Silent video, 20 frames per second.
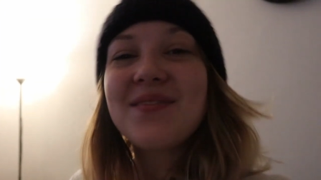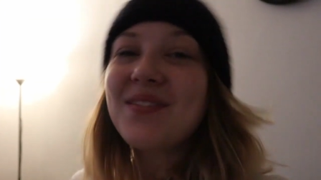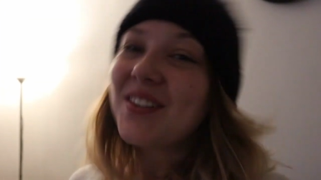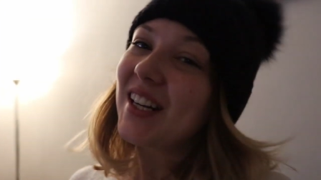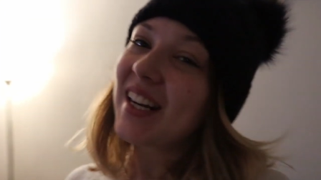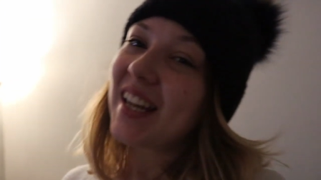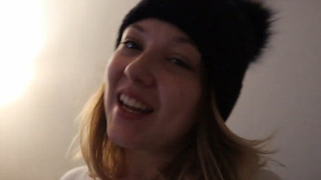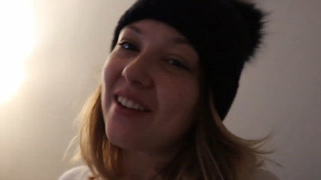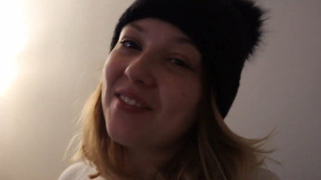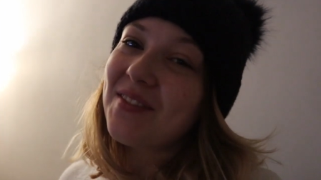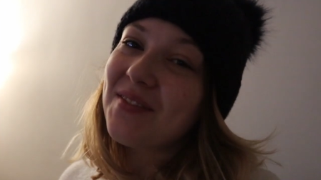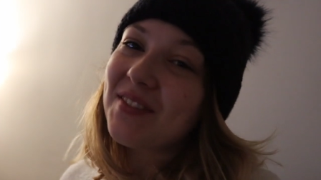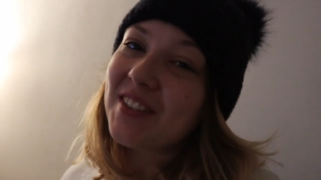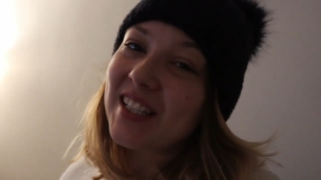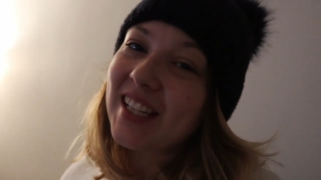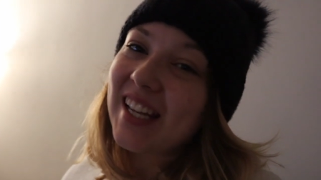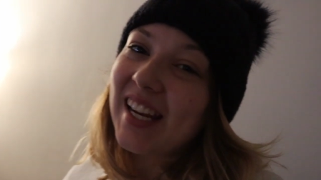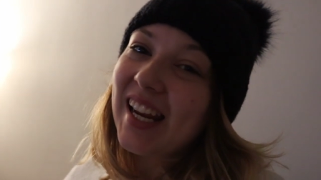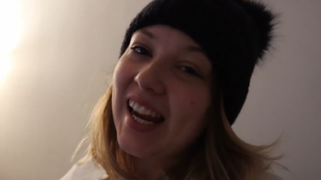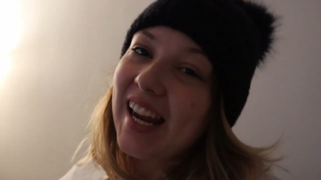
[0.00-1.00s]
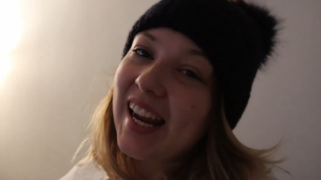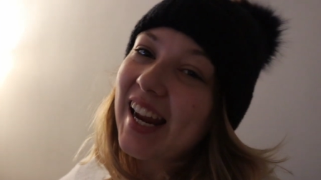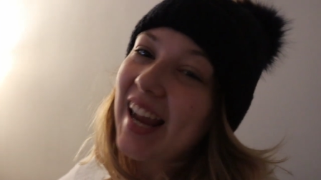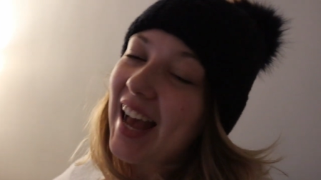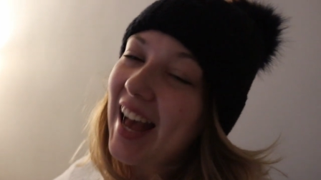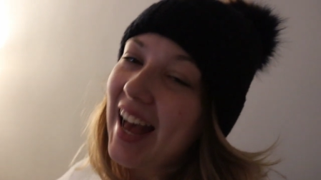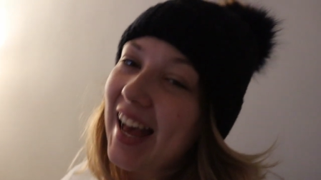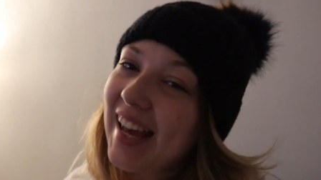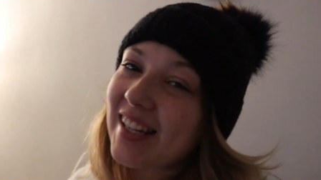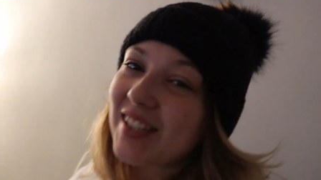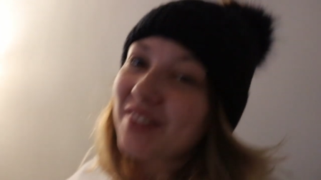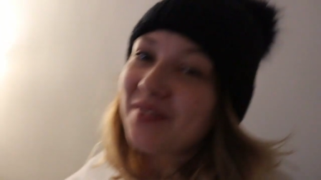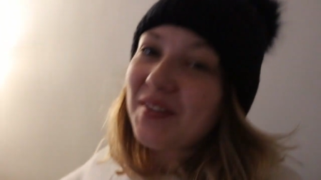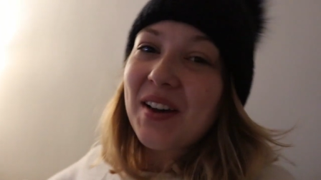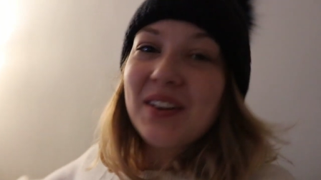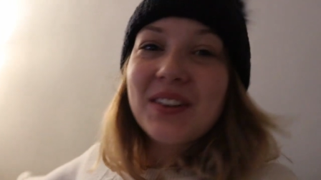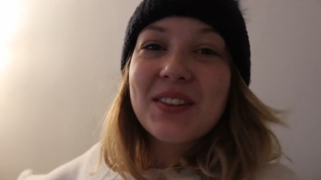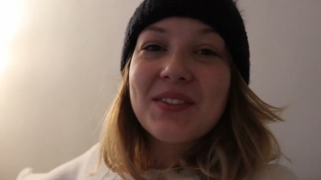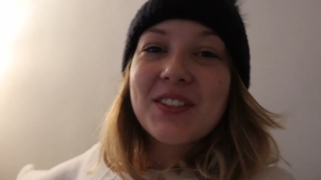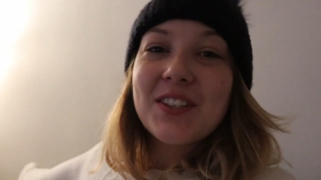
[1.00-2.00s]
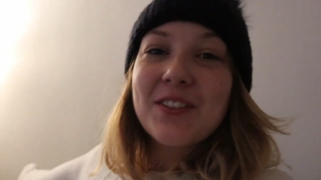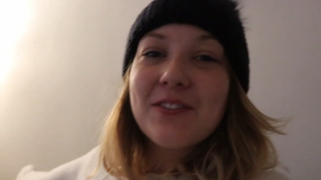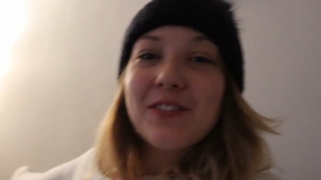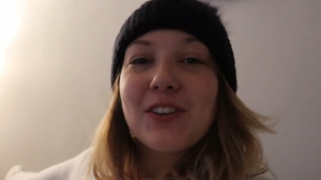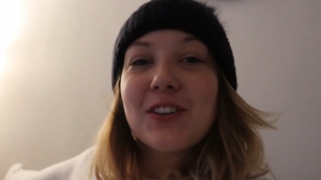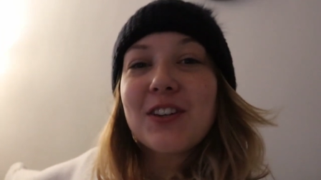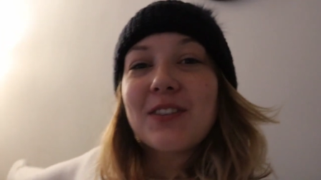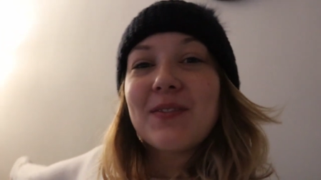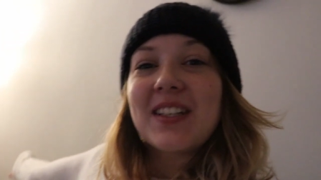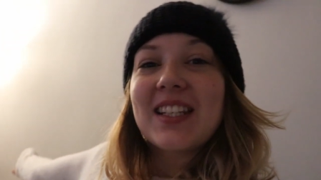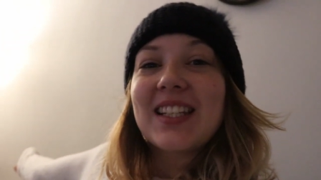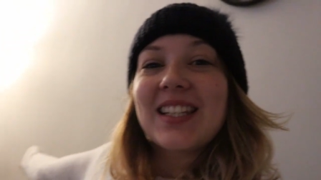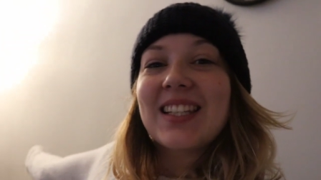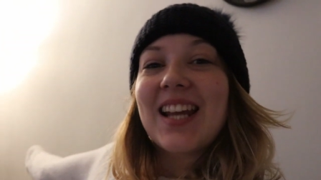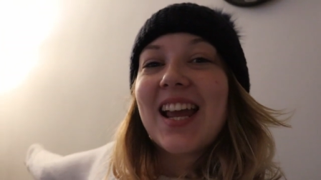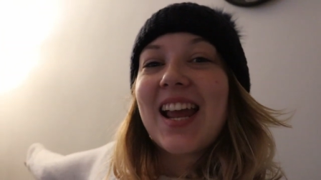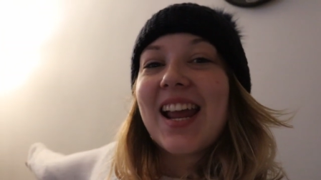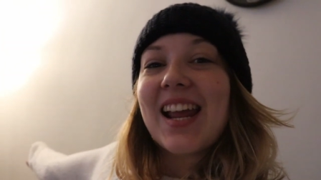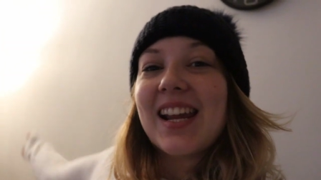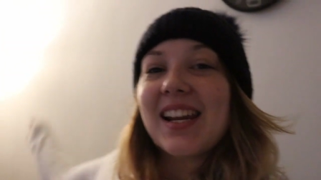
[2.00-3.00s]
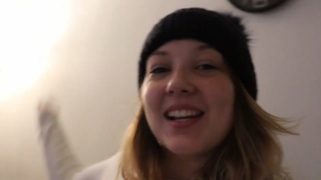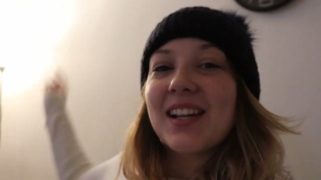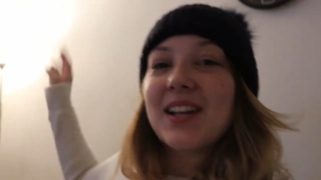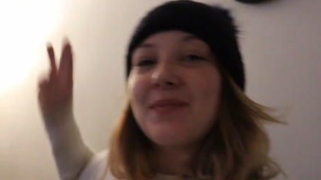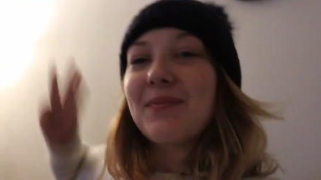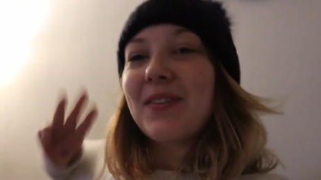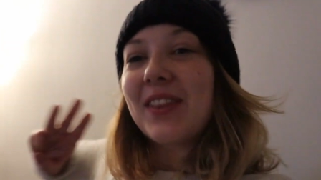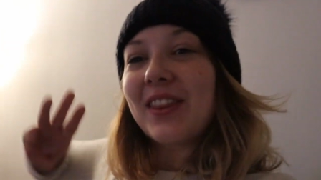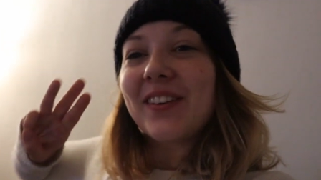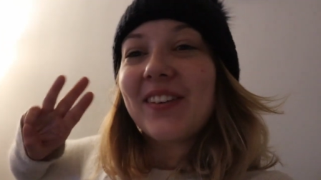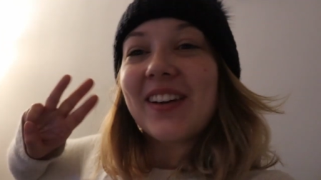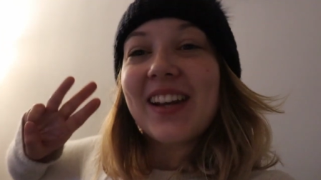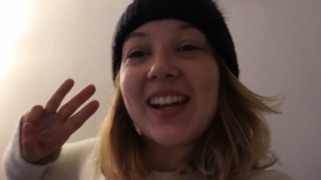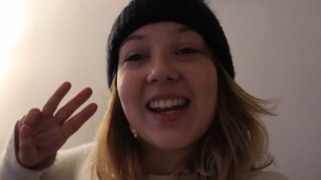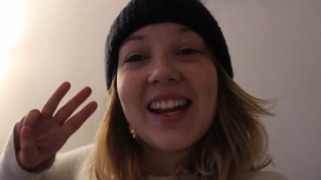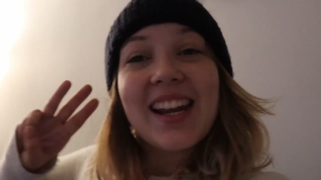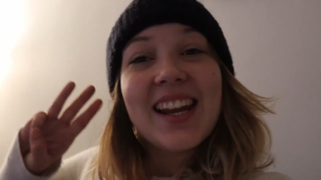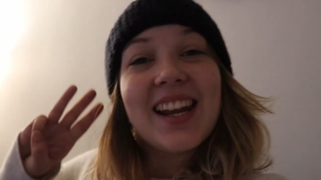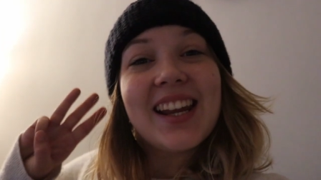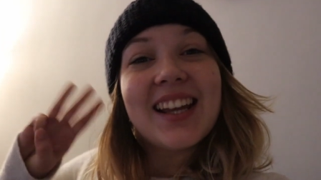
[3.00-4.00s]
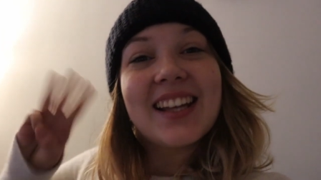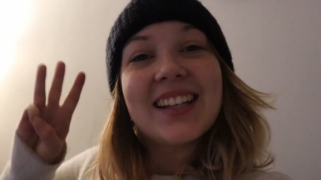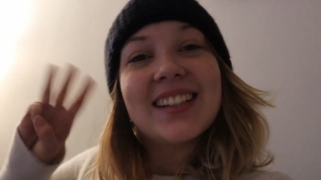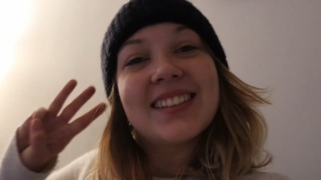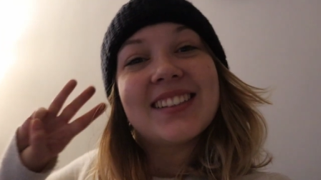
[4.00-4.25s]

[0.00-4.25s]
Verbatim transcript: morning everybody and welcome to Vlogmas day number three.